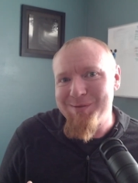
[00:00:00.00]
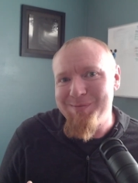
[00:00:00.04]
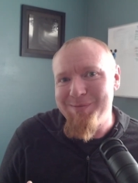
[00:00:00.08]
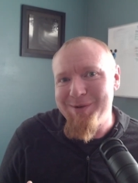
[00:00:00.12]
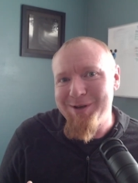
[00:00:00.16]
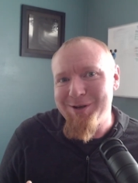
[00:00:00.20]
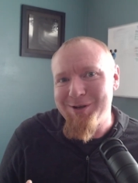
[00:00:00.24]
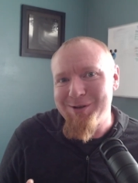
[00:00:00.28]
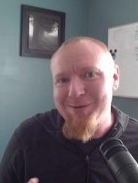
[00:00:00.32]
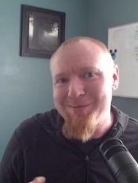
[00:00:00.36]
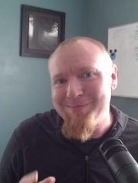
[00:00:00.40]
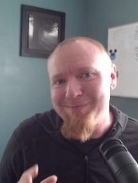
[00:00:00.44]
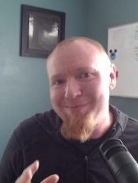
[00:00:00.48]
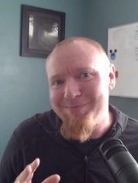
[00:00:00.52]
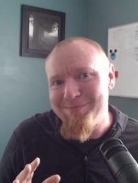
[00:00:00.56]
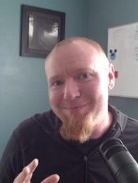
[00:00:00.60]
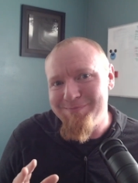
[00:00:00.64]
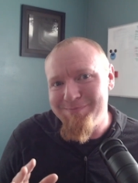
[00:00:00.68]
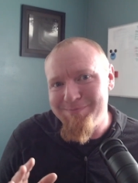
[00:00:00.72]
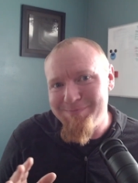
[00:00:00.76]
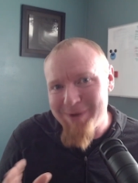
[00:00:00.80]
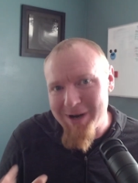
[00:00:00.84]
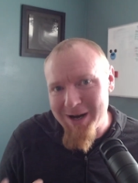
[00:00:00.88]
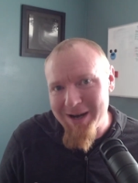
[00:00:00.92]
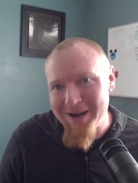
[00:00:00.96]
built,
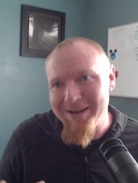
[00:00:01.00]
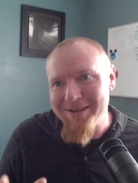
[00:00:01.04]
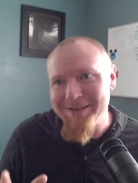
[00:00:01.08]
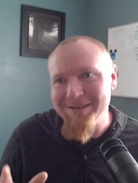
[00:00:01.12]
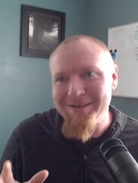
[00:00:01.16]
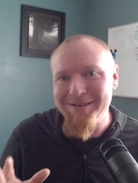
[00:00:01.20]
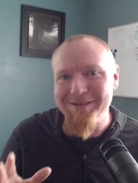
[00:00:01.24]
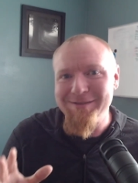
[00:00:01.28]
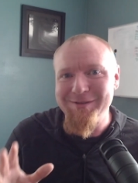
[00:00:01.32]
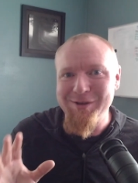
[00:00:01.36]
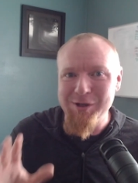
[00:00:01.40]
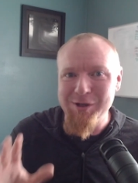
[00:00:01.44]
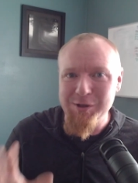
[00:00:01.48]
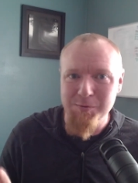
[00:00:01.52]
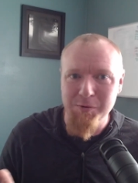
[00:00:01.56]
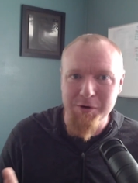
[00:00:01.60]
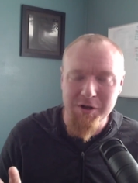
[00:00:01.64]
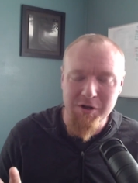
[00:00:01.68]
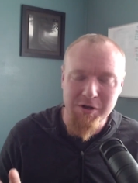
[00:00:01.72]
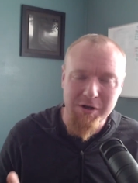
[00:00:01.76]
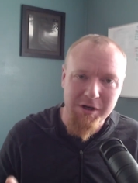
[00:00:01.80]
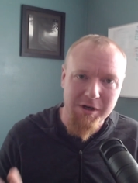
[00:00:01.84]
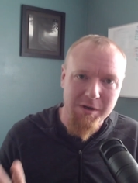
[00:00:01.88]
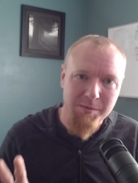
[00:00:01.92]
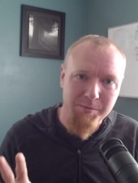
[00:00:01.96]
but this is where
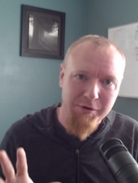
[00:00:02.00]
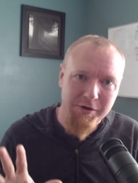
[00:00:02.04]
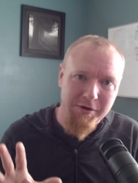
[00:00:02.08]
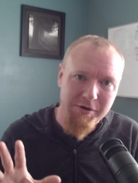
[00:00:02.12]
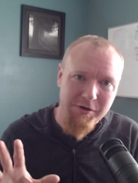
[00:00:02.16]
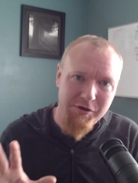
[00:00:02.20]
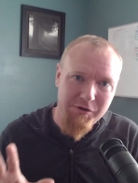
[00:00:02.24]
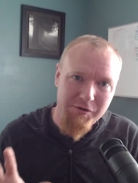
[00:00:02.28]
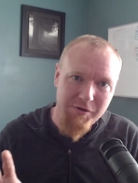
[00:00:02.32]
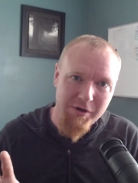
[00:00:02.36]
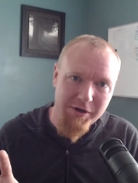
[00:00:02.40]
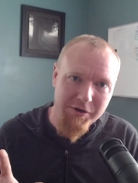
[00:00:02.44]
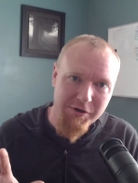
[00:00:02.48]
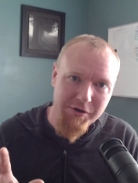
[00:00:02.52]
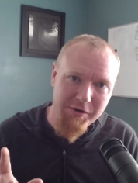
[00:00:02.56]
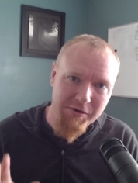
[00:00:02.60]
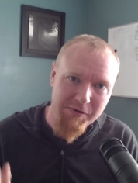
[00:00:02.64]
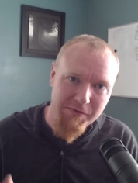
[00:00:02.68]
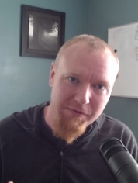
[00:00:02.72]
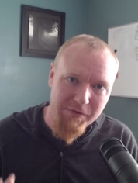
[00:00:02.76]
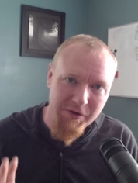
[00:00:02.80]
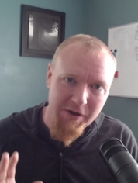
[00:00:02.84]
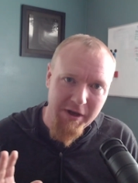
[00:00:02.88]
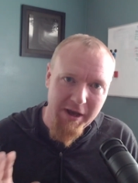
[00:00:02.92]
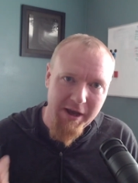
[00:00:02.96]
you need to put instructions
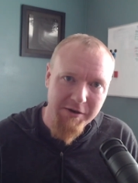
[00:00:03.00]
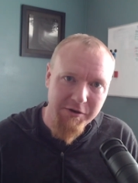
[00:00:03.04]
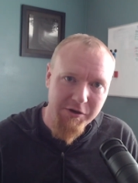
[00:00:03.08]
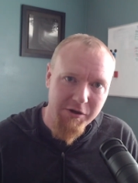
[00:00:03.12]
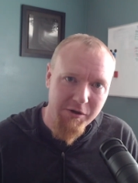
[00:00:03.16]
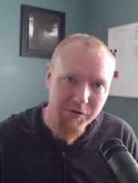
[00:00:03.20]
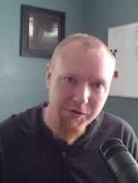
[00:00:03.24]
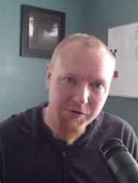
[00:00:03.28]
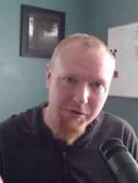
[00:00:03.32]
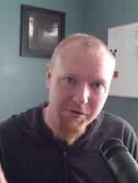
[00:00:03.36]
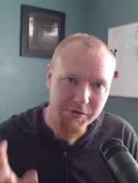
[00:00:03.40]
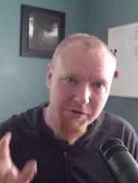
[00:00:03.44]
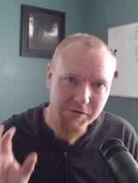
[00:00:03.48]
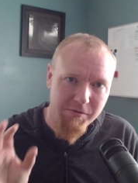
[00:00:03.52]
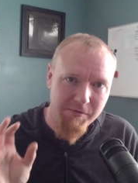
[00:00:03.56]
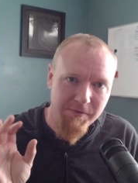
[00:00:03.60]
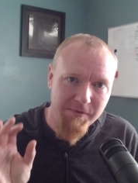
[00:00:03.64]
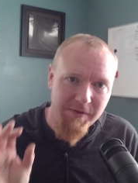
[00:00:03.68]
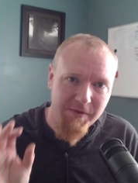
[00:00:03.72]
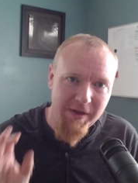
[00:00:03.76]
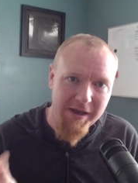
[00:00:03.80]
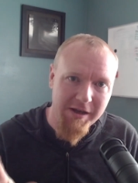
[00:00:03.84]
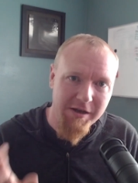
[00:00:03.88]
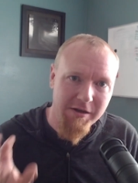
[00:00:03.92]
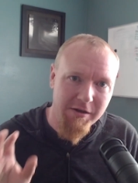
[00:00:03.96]
for the end user so
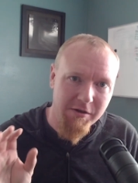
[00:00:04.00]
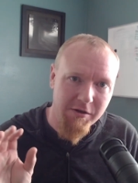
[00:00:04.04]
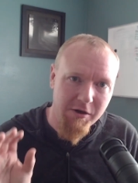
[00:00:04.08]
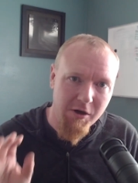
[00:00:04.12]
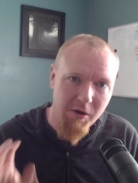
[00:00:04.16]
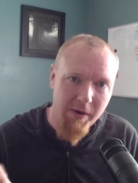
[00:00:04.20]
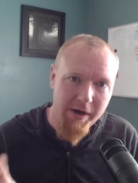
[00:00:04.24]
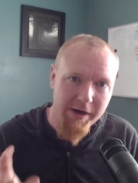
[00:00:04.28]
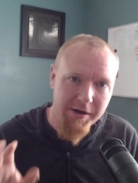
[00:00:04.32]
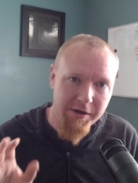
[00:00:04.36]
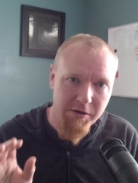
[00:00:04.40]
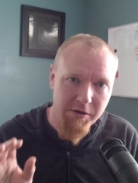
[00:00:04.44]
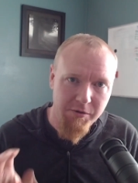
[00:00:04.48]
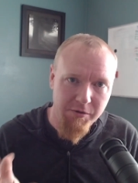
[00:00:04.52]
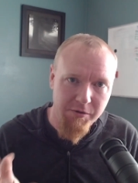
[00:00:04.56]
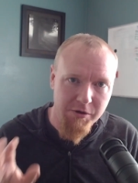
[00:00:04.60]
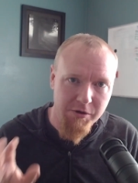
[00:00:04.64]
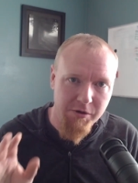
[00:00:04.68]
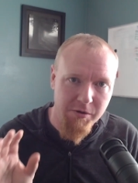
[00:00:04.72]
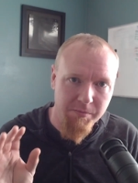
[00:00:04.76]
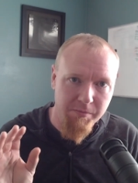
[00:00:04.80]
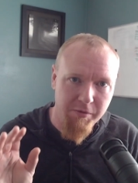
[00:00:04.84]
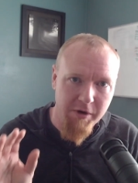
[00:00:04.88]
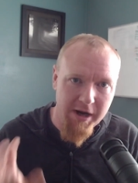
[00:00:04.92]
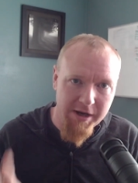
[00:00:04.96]
they can know how to use
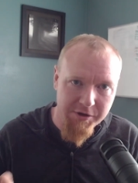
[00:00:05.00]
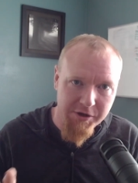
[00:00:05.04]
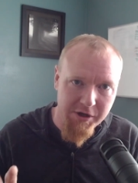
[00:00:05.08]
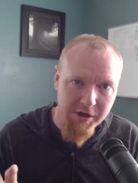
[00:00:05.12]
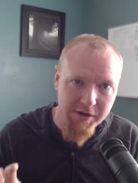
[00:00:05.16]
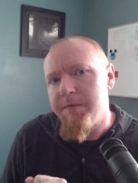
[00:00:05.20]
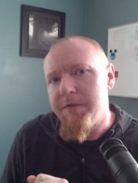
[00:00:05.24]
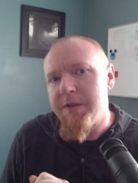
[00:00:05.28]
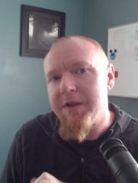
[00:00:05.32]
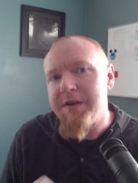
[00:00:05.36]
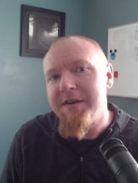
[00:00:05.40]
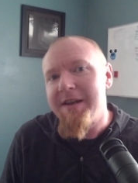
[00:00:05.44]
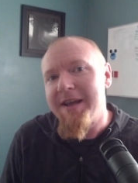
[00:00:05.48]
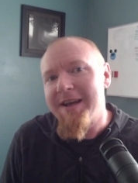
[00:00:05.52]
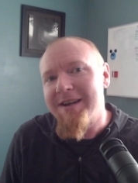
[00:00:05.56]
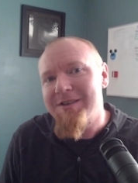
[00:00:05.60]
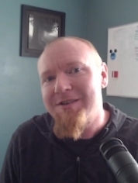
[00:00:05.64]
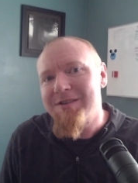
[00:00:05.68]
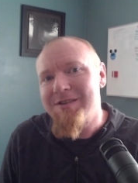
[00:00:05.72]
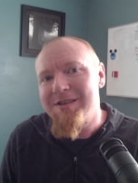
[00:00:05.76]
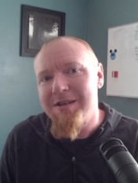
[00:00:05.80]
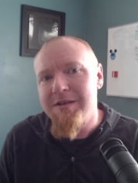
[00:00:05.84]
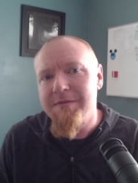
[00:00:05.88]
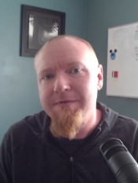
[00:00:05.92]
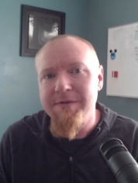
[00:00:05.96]
your project. The next
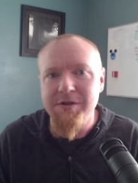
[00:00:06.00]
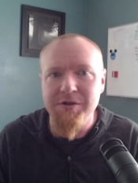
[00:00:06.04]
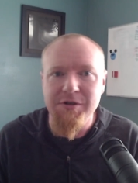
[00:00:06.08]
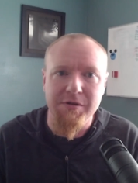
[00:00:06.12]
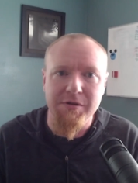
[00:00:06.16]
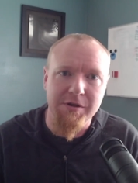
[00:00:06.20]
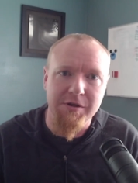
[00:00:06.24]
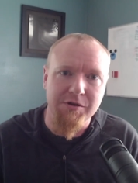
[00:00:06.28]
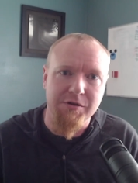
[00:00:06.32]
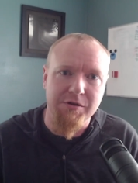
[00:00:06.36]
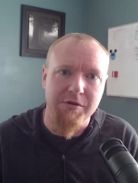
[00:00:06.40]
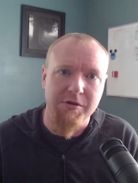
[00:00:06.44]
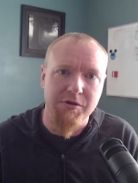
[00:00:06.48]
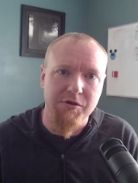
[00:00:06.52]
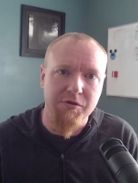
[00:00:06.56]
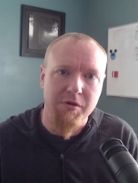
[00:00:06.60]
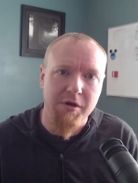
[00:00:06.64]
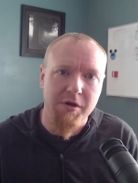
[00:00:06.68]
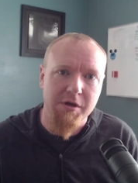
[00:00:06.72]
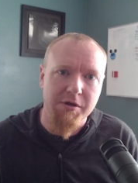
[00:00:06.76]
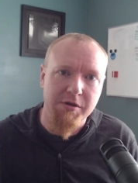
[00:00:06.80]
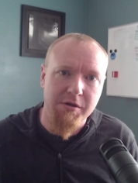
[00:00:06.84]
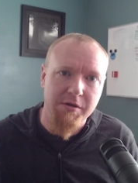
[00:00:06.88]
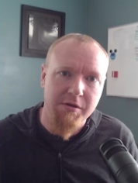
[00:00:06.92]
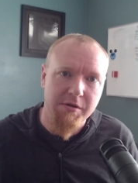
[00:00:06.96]
set of installation
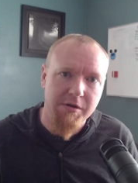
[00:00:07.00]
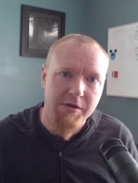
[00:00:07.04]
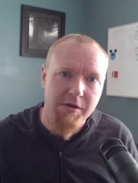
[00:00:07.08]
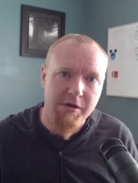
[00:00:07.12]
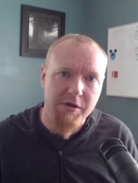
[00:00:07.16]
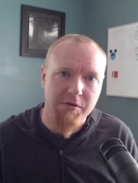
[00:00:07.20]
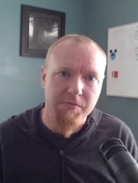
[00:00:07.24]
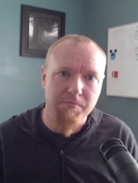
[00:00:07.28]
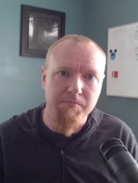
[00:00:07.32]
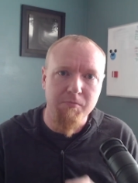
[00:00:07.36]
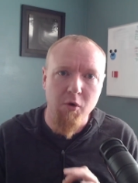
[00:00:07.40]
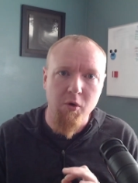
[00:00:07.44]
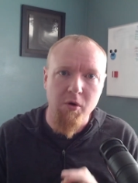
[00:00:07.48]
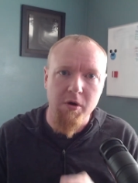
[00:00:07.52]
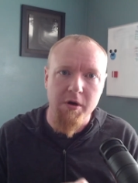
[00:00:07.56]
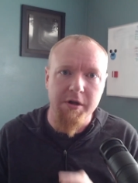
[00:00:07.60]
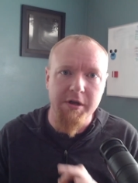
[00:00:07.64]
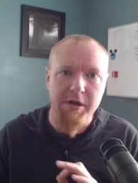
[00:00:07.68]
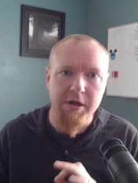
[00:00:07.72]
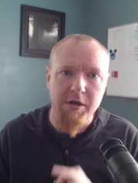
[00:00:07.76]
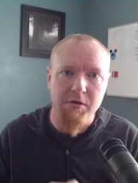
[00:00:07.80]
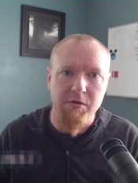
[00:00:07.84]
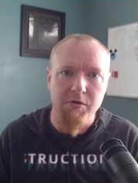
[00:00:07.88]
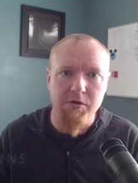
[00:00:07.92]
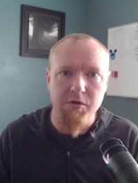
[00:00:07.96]
instructions is more
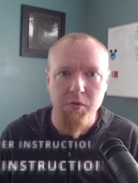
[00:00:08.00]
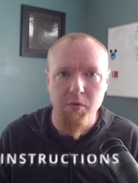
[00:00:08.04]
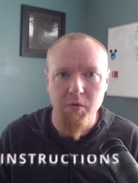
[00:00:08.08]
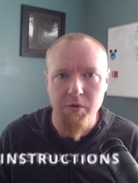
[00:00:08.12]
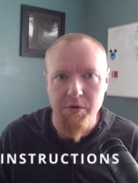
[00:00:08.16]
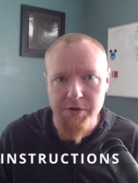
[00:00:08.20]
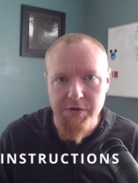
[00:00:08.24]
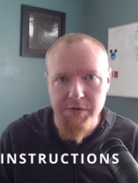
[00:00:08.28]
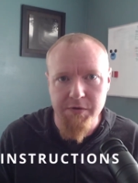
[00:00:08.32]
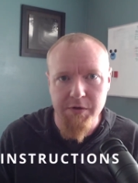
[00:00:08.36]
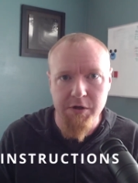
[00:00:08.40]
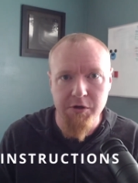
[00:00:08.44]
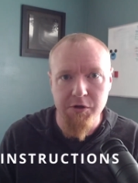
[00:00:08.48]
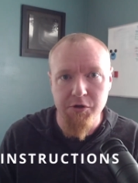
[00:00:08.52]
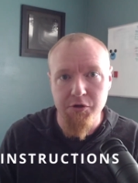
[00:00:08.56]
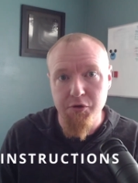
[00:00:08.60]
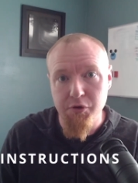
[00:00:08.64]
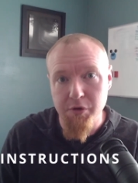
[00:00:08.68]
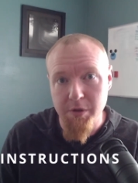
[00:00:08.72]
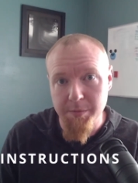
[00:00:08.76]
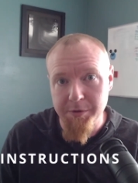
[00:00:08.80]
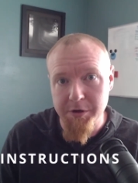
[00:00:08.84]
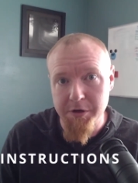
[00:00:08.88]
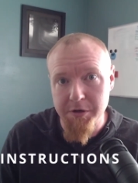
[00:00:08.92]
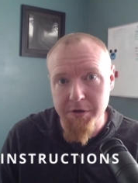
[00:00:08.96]
geared towards the
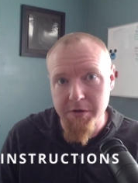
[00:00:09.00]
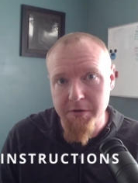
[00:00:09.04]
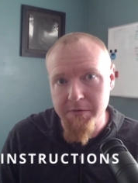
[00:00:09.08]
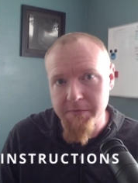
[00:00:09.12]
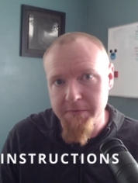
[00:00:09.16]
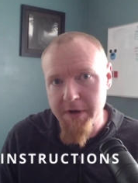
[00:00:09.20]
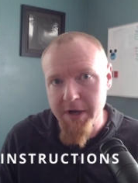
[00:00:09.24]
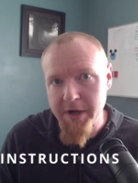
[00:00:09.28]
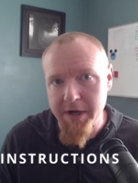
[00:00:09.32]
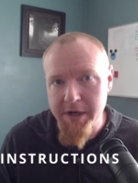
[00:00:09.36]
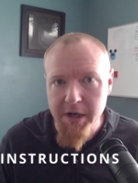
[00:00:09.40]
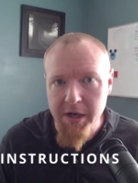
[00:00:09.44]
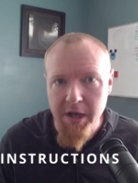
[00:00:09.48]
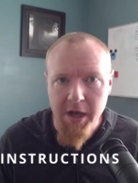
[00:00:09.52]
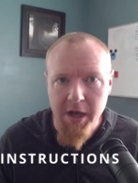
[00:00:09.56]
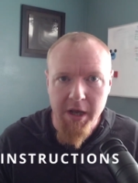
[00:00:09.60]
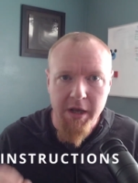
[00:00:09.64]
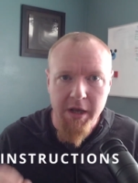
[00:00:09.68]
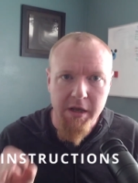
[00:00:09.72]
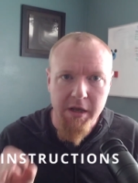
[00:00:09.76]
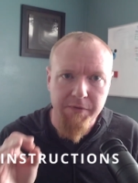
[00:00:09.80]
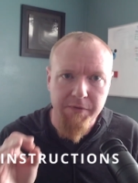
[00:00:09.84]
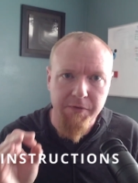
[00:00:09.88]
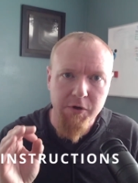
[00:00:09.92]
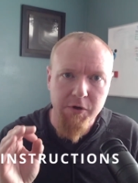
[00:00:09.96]
contributor, right?
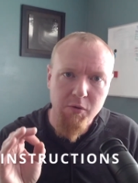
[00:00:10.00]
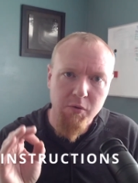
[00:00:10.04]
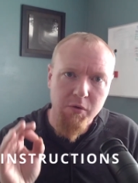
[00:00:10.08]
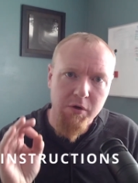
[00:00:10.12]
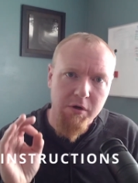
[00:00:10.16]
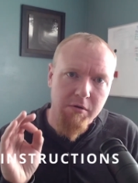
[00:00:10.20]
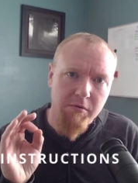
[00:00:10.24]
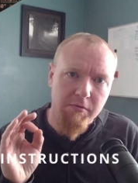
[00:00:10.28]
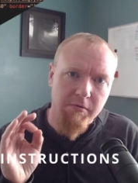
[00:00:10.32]
If you want to